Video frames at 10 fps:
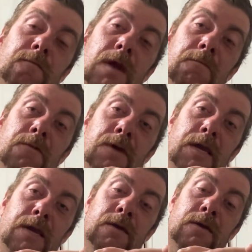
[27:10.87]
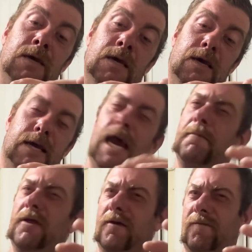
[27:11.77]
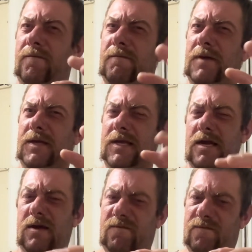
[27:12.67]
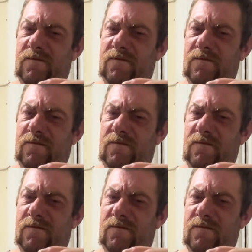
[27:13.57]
memory it came with a set of